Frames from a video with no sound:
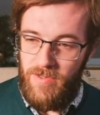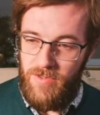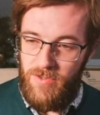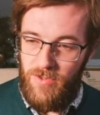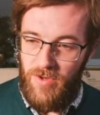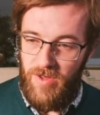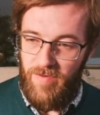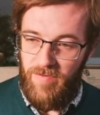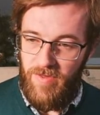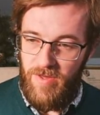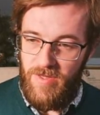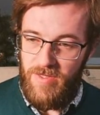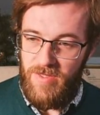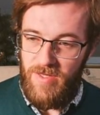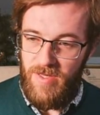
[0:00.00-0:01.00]
so if
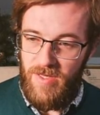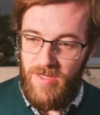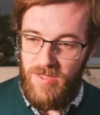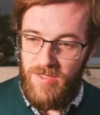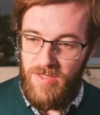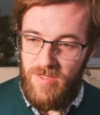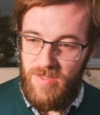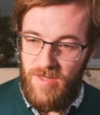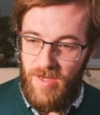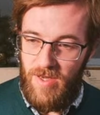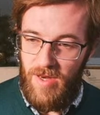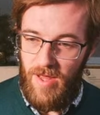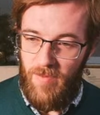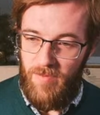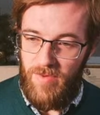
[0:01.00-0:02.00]
this is
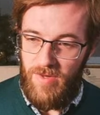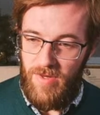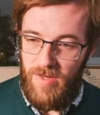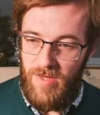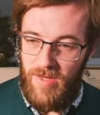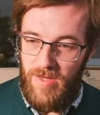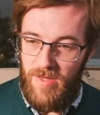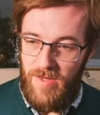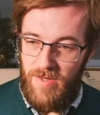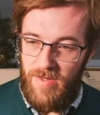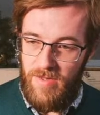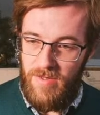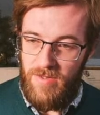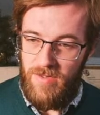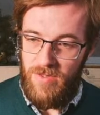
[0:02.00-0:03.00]
an empty
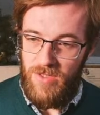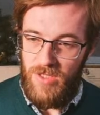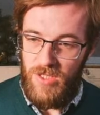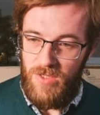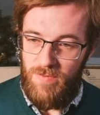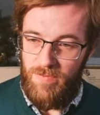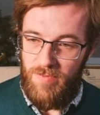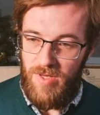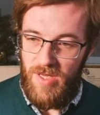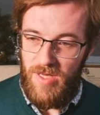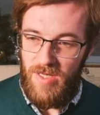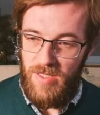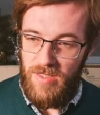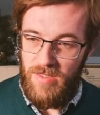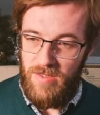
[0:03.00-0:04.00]

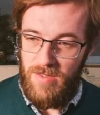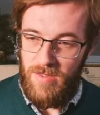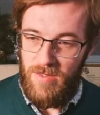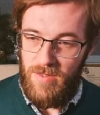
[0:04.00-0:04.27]
space,